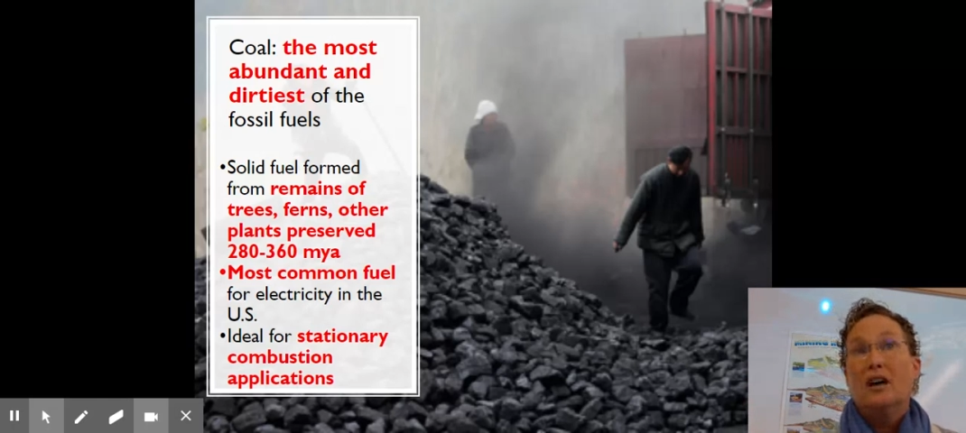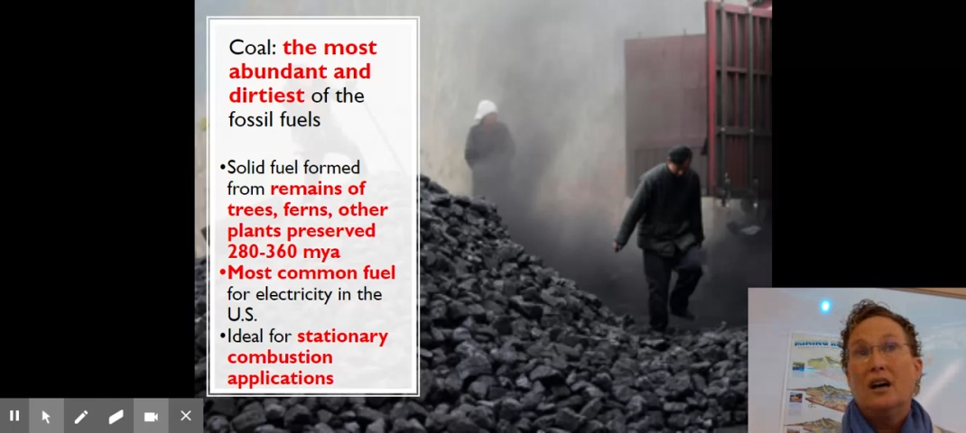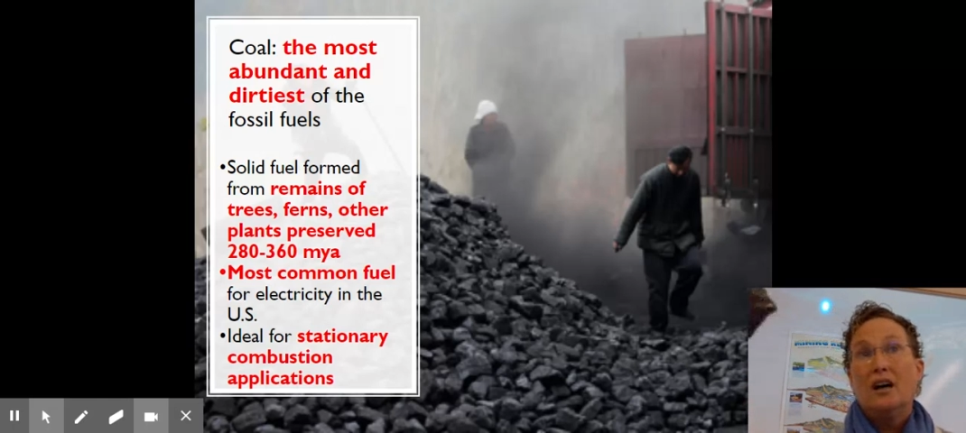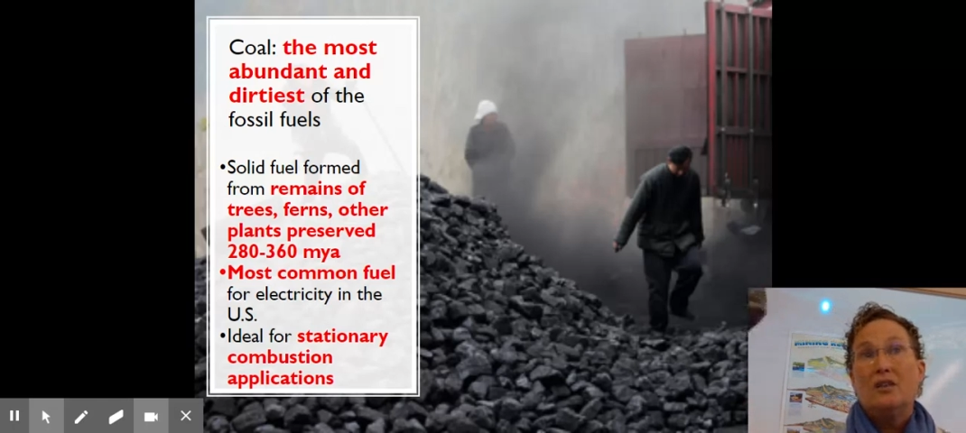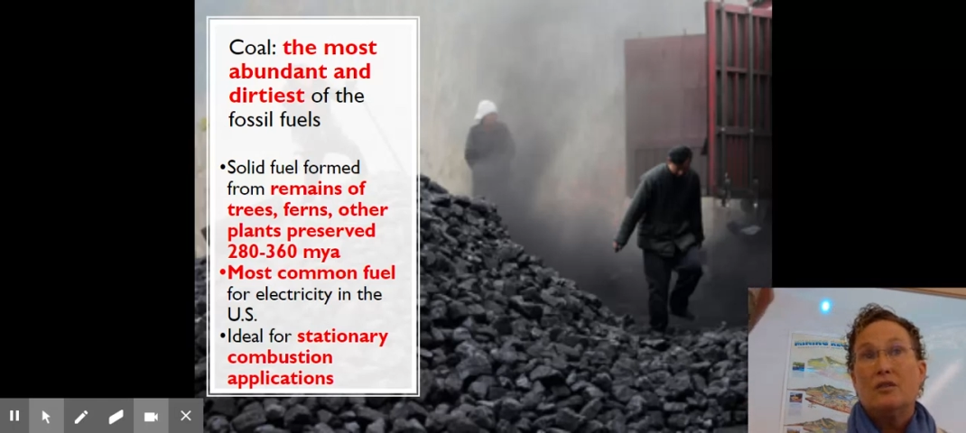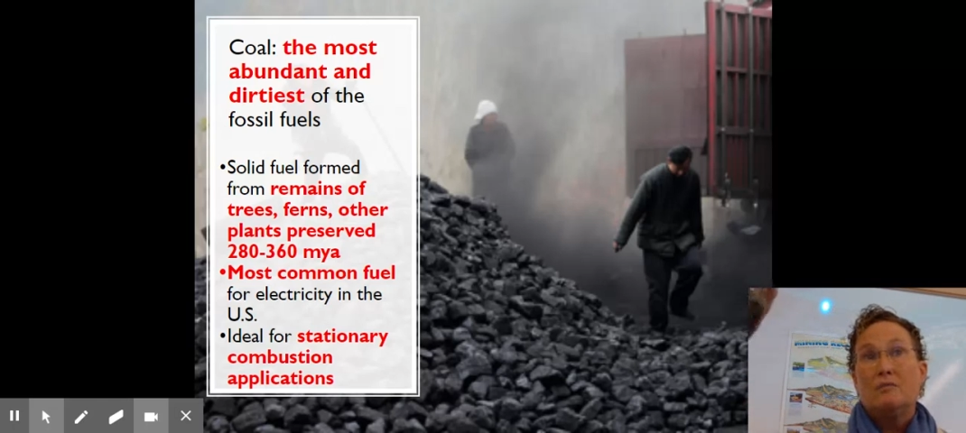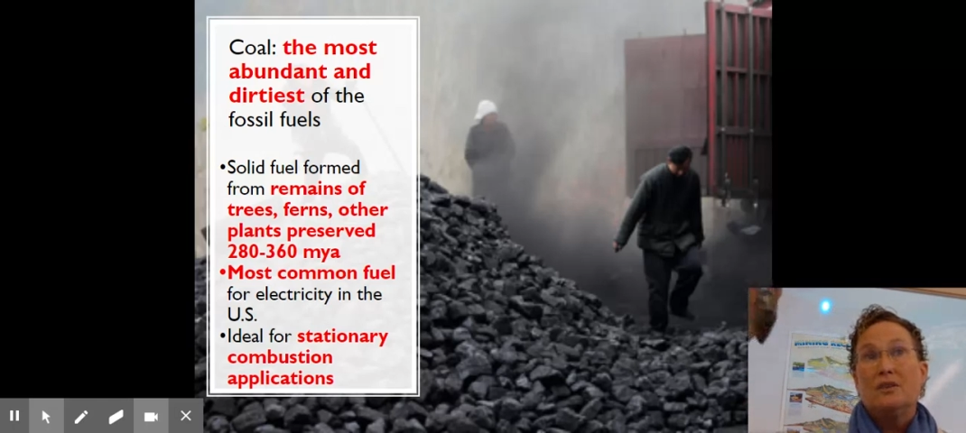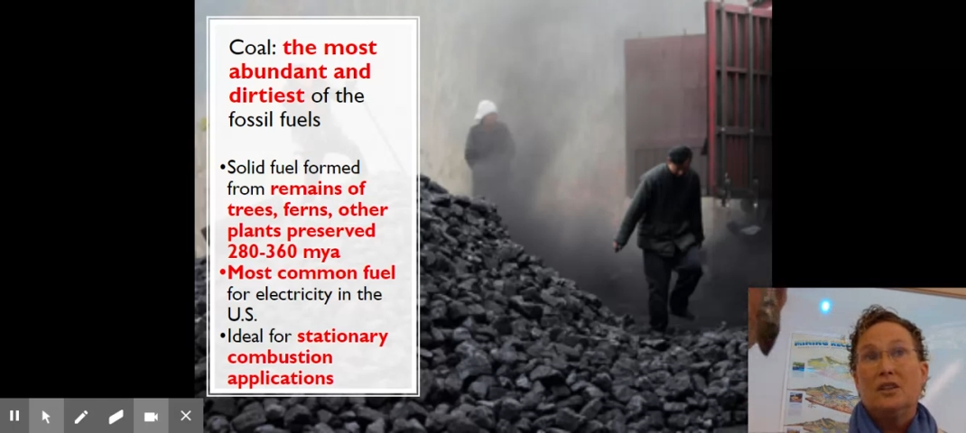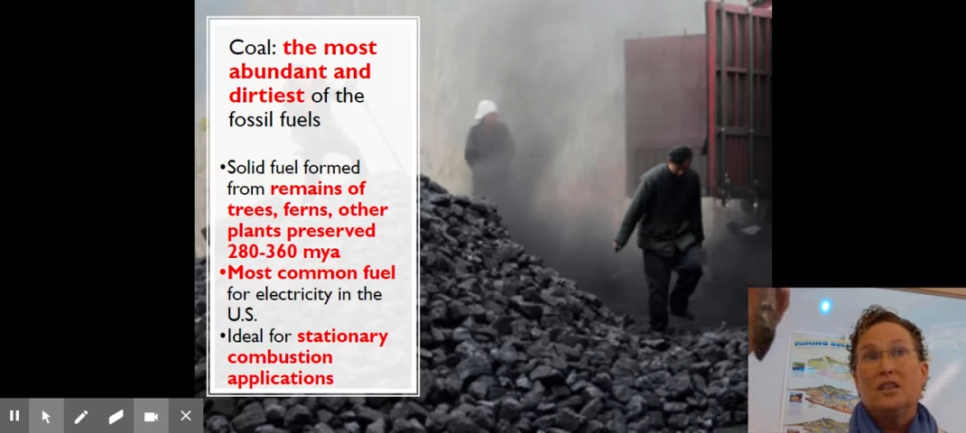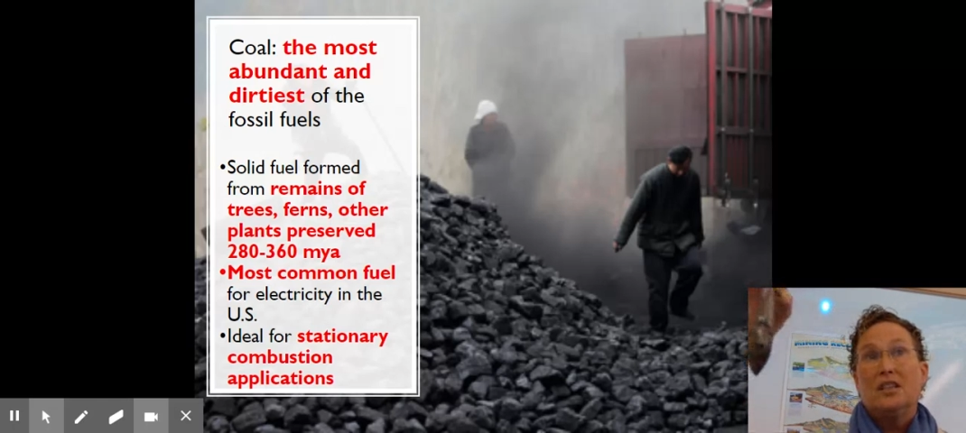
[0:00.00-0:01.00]
100
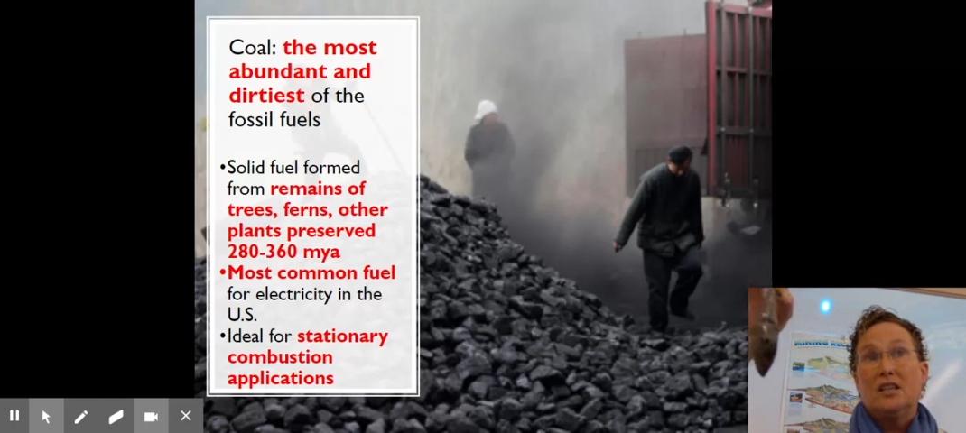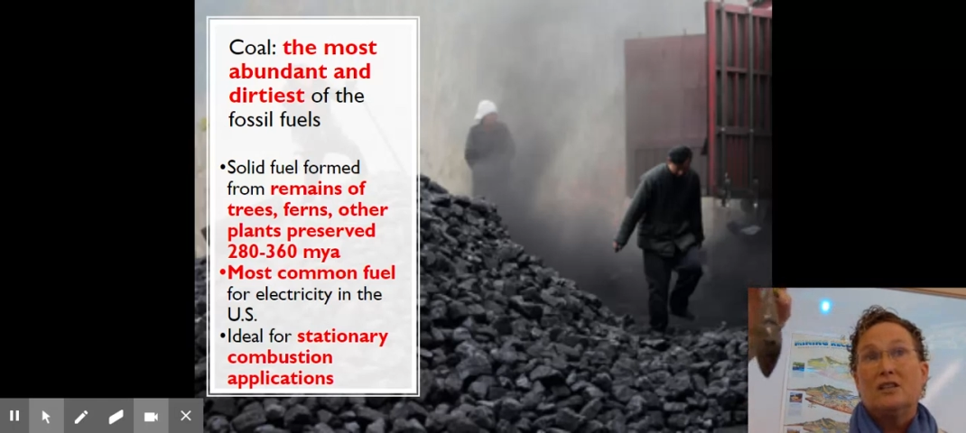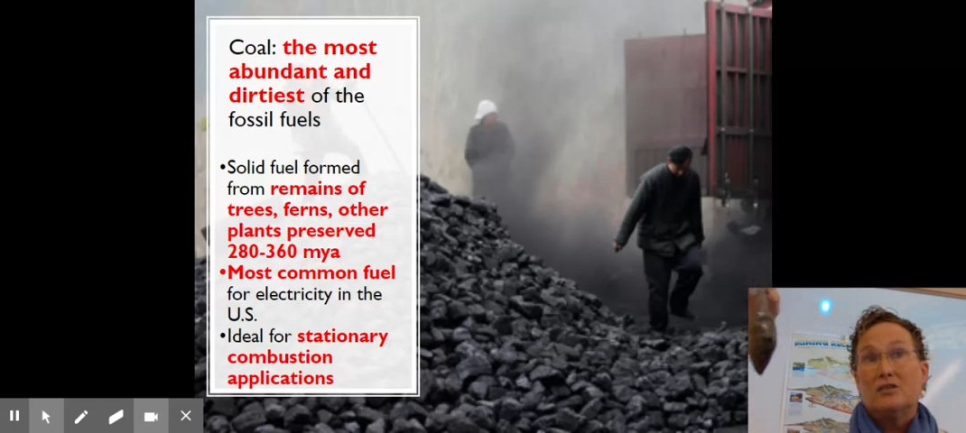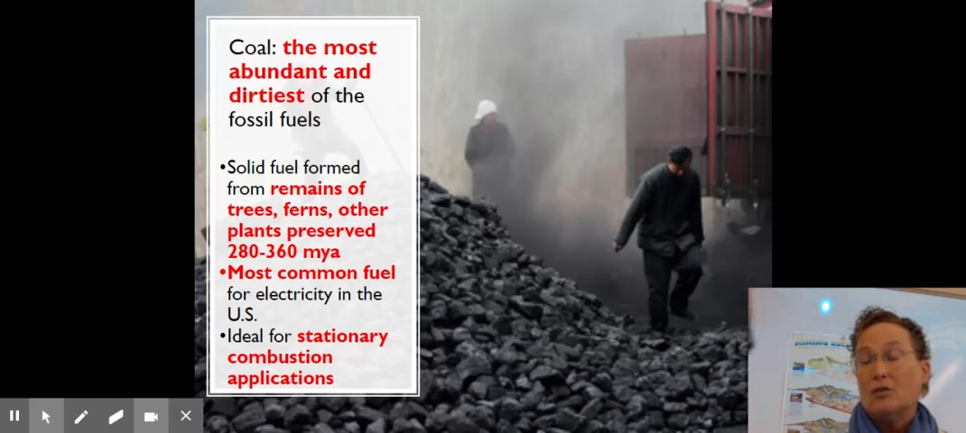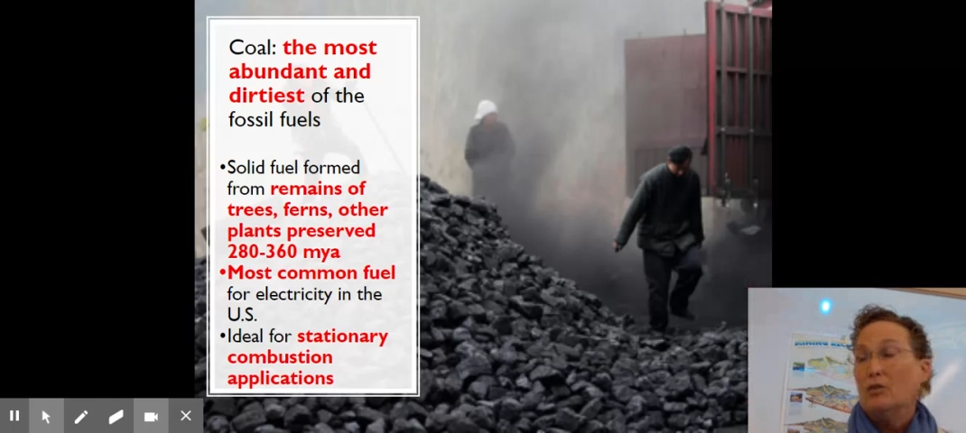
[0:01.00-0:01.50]
million years